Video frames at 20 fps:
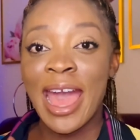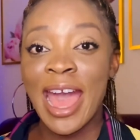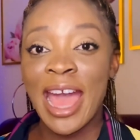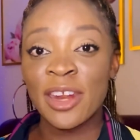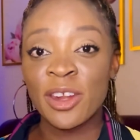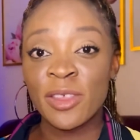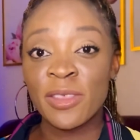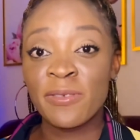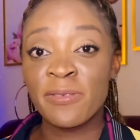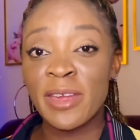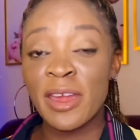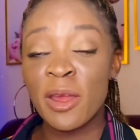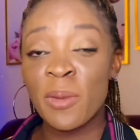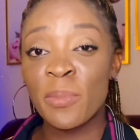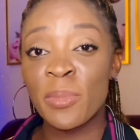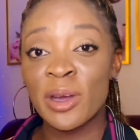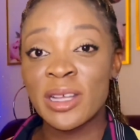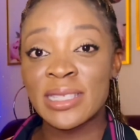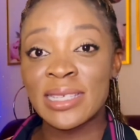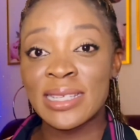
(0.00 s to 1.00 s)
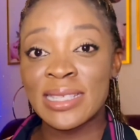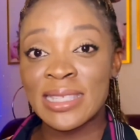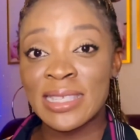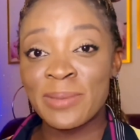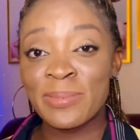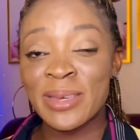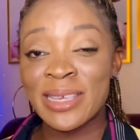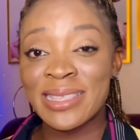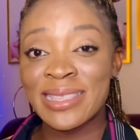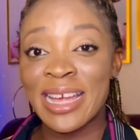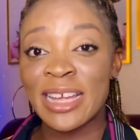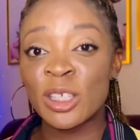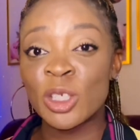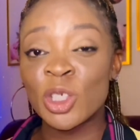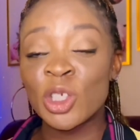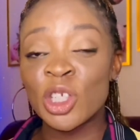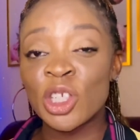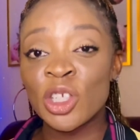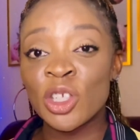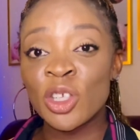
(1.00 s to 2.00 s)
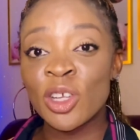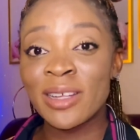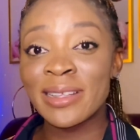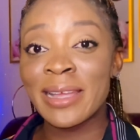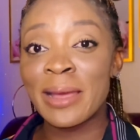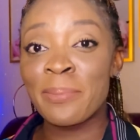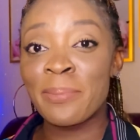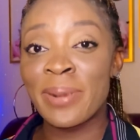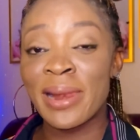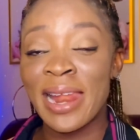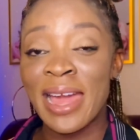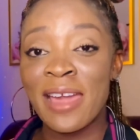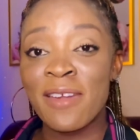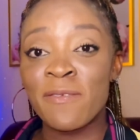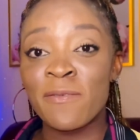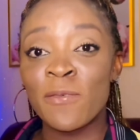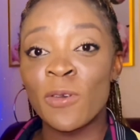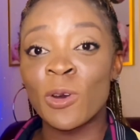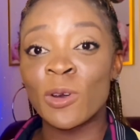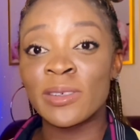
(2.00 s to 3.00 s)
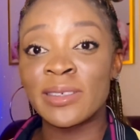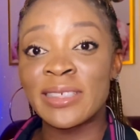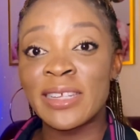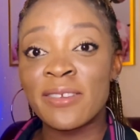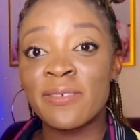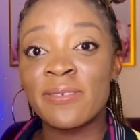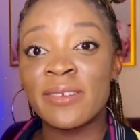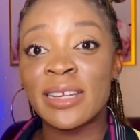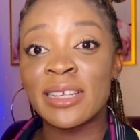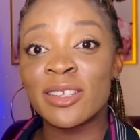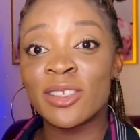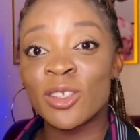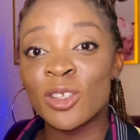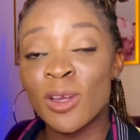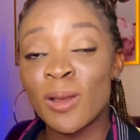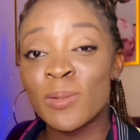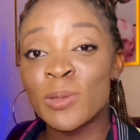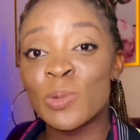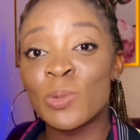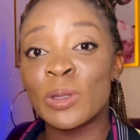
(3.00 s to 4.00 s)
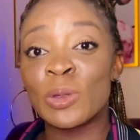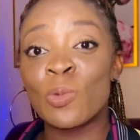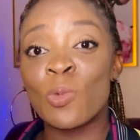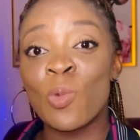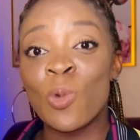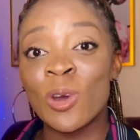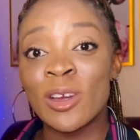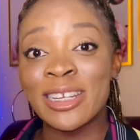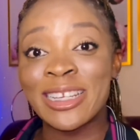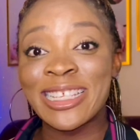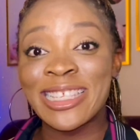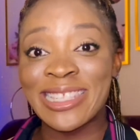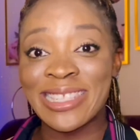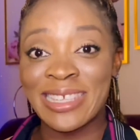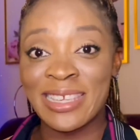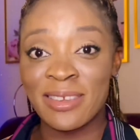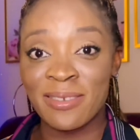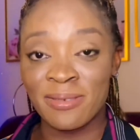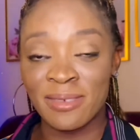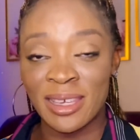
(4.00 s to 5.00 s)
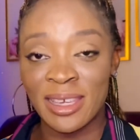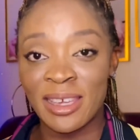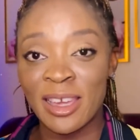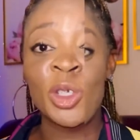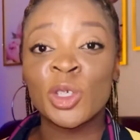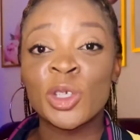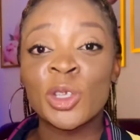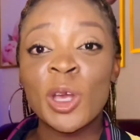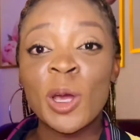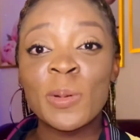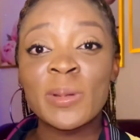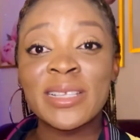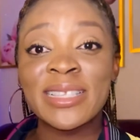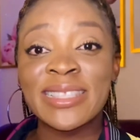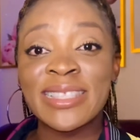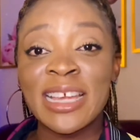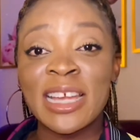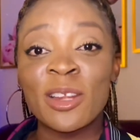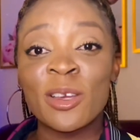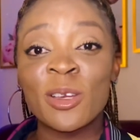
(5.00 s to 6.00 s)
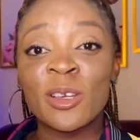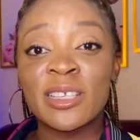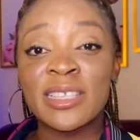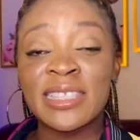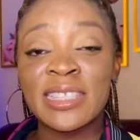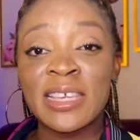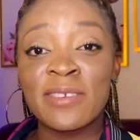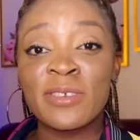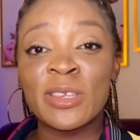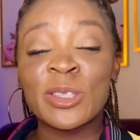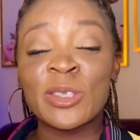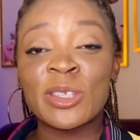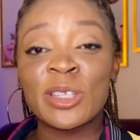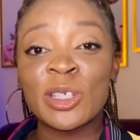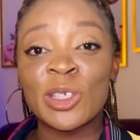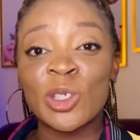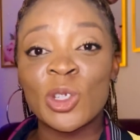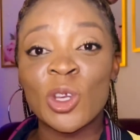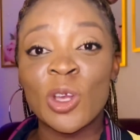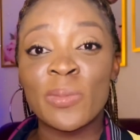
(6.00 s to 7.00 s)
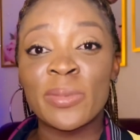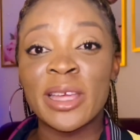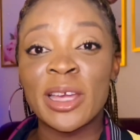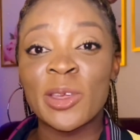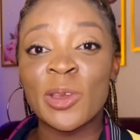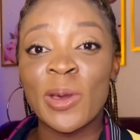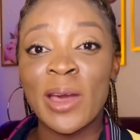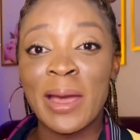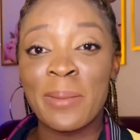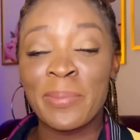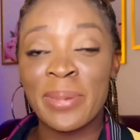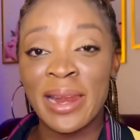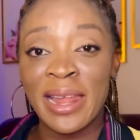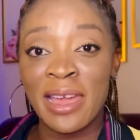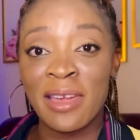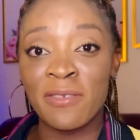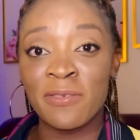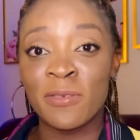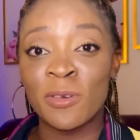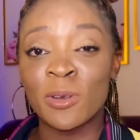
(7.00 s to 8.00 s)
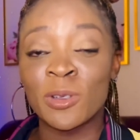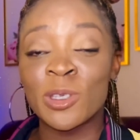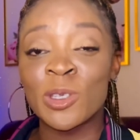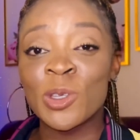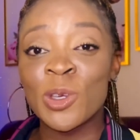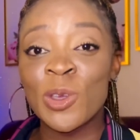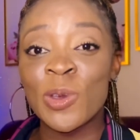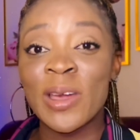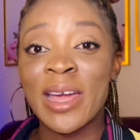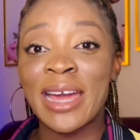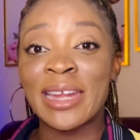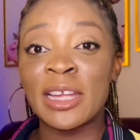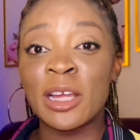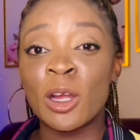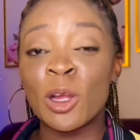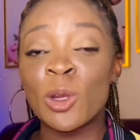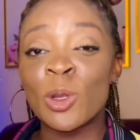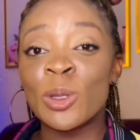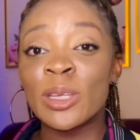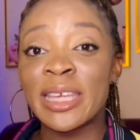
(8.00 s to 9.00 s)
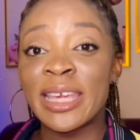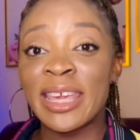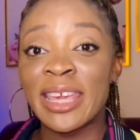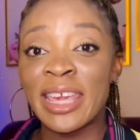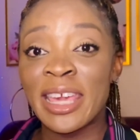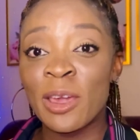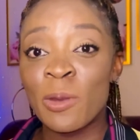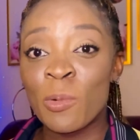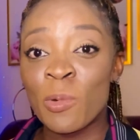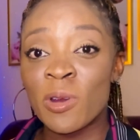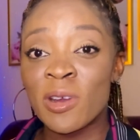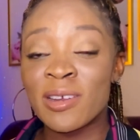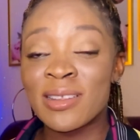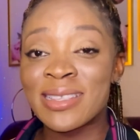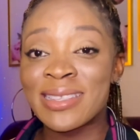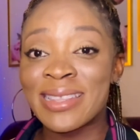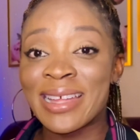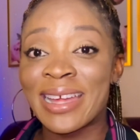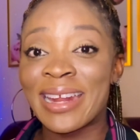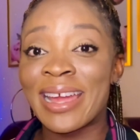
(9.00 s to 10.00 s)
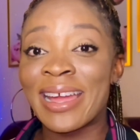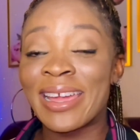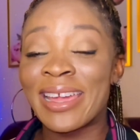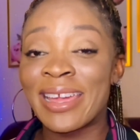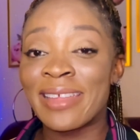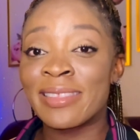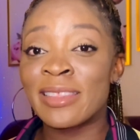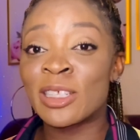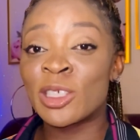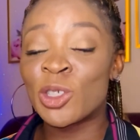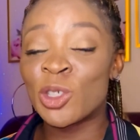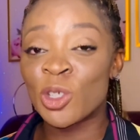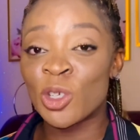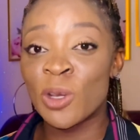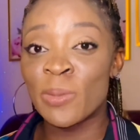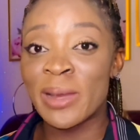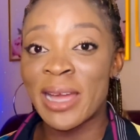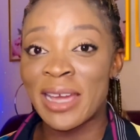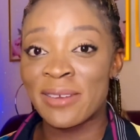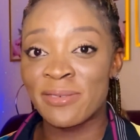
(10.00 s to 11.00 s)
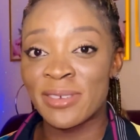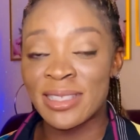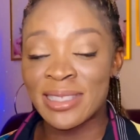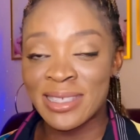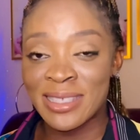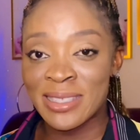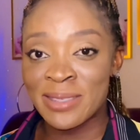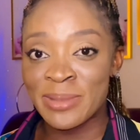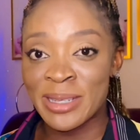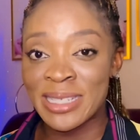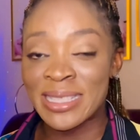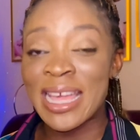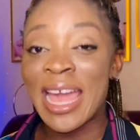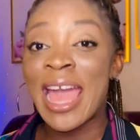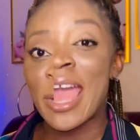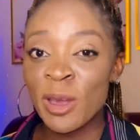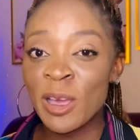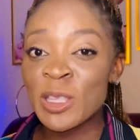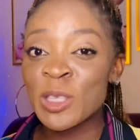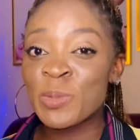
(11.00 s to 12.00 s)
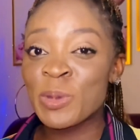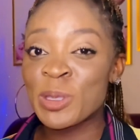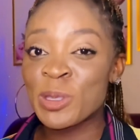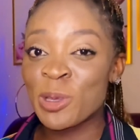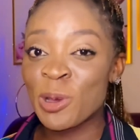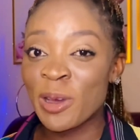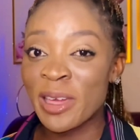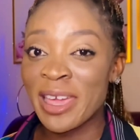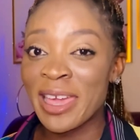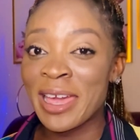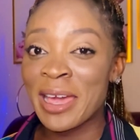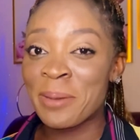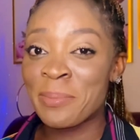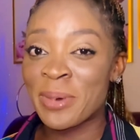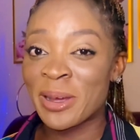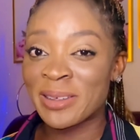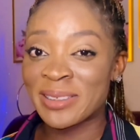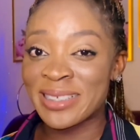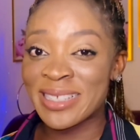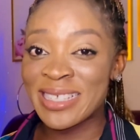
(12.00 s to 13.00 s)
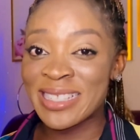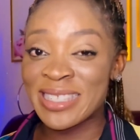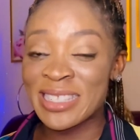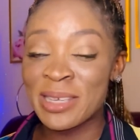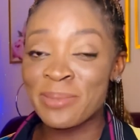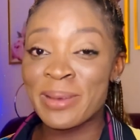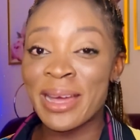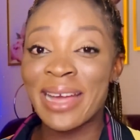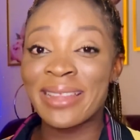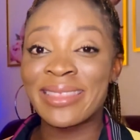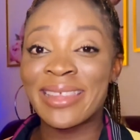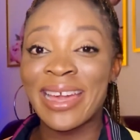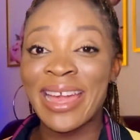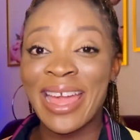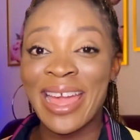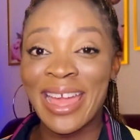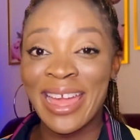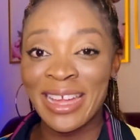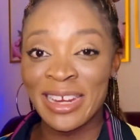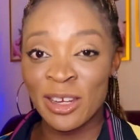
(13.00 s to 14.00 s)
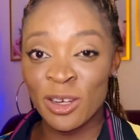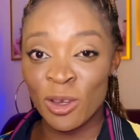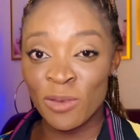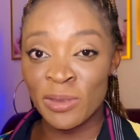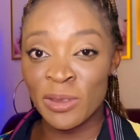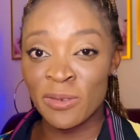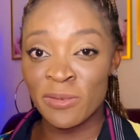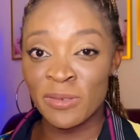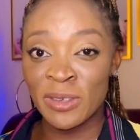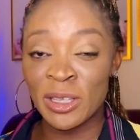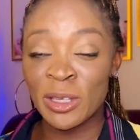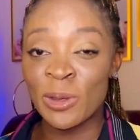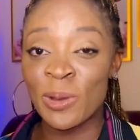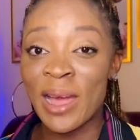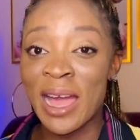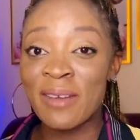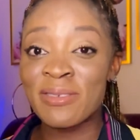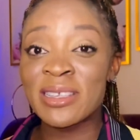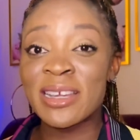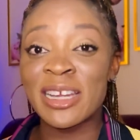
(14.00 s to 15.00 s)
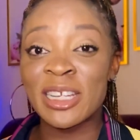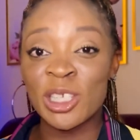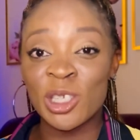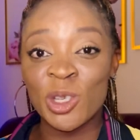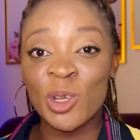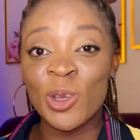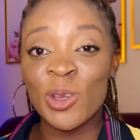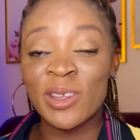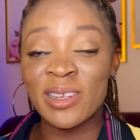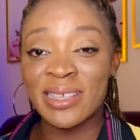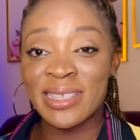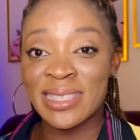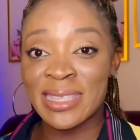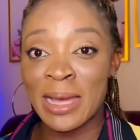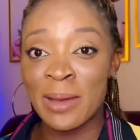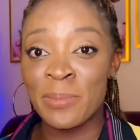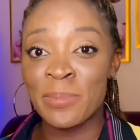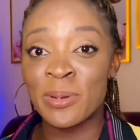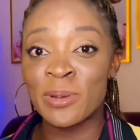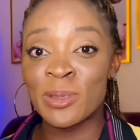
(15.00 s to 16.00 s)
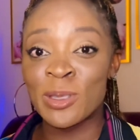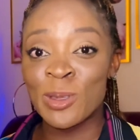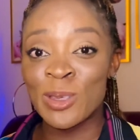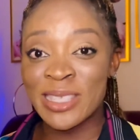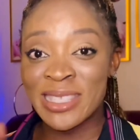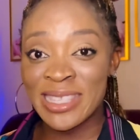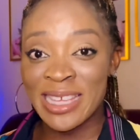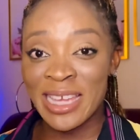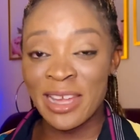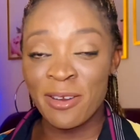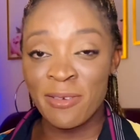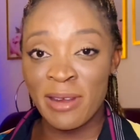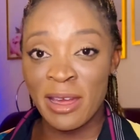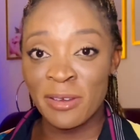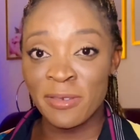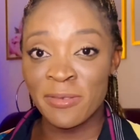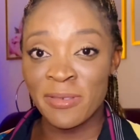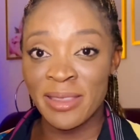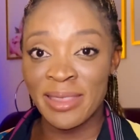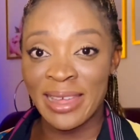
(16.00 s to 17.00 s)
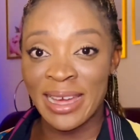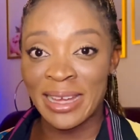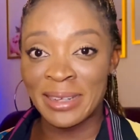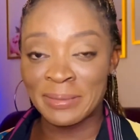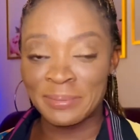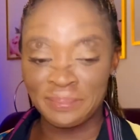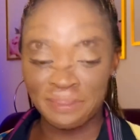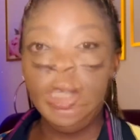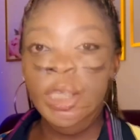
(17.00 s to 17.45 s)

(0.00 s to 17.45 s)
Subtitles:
Another very important tip is that you should not apply for different jobs with one CV. You should always tailor your CV to the job that you're applying for so you can include keywords that are in the job advertisement. I'm going to be talking about this tip at the end of the video after I show you the sample, so stick around for that.